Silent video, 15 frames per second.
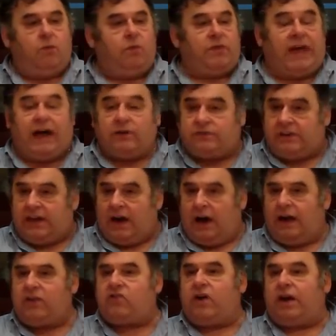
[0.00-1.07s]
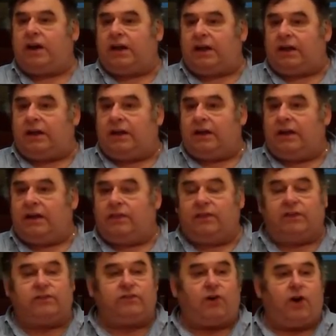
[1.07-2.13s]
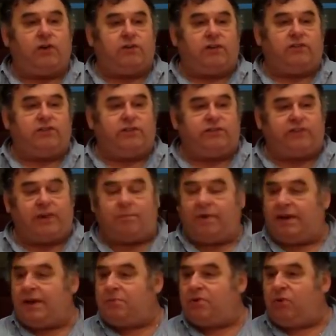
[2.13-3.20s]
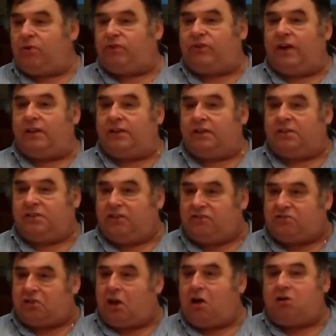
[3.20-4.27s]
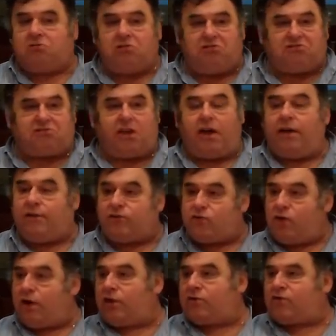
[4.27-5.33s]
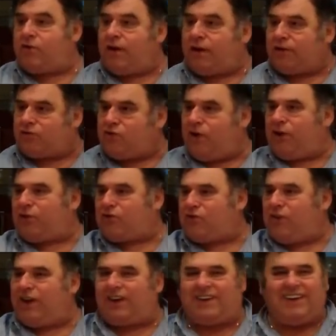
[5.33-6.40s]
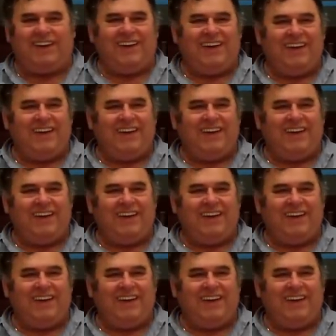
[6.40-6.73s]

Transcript: without dehydrating. And the sergeants, the Samalim, was always yelling, Tishtay, Tishtay, drink, drink, drink, drink,